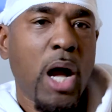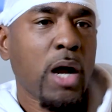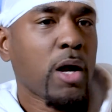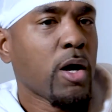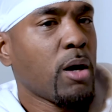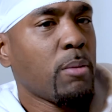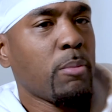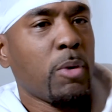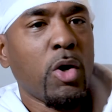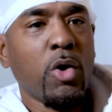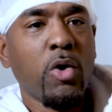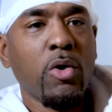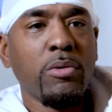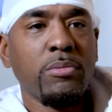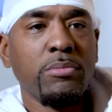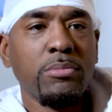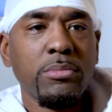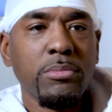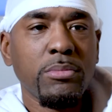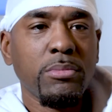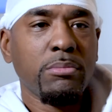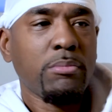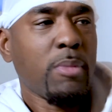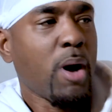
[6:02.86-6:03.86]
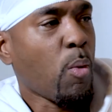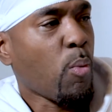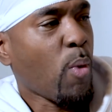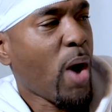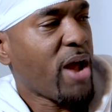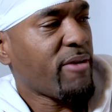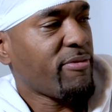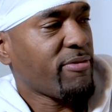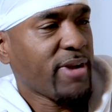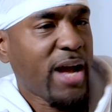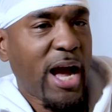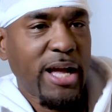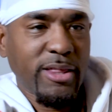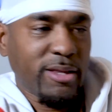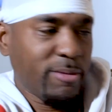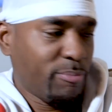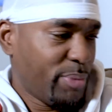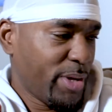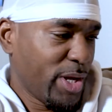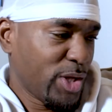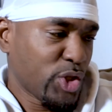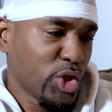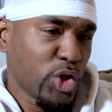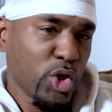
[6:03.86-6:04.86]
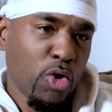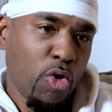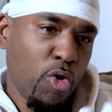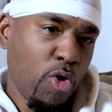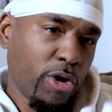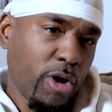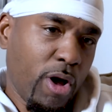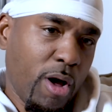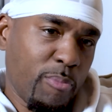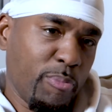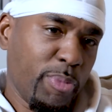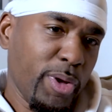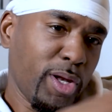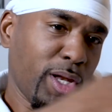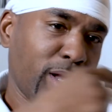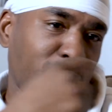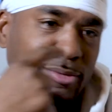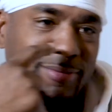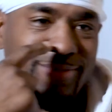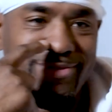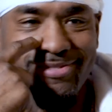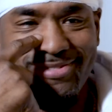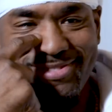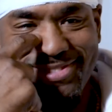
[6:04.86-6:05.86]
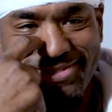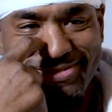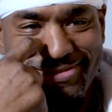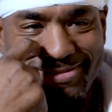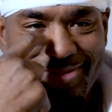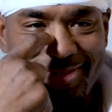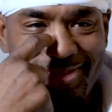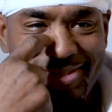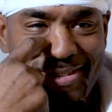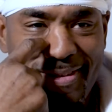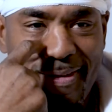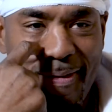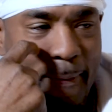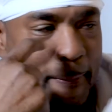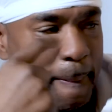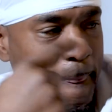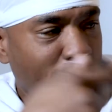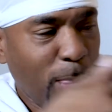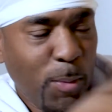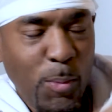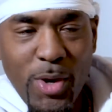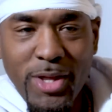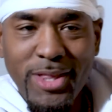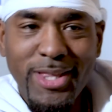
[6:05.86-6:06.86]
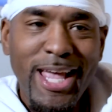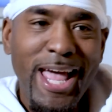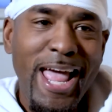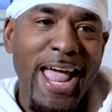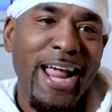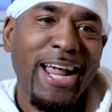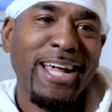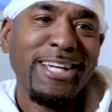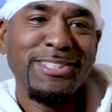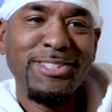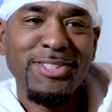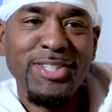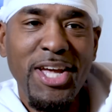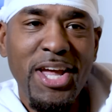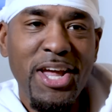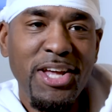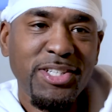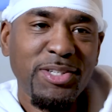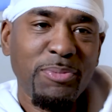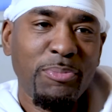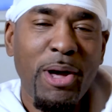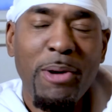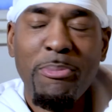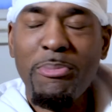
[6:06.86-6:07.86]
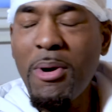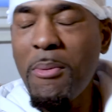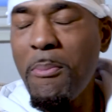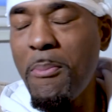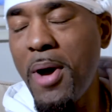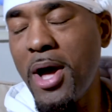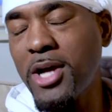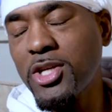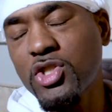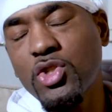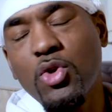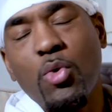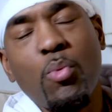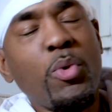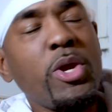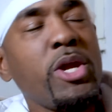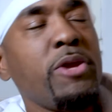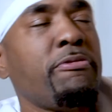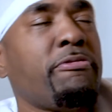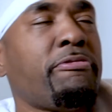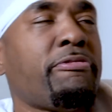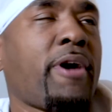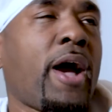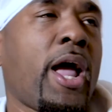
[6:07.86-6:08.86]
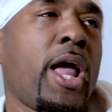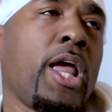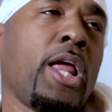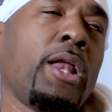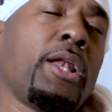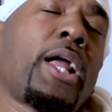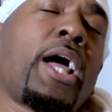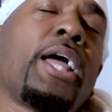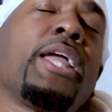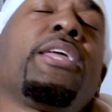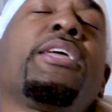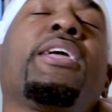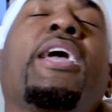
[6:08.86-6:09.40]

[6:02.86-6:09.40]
I come home, my wife got the picture on our pillow. What the heck is this? Blah, blah, blah. So we fighting like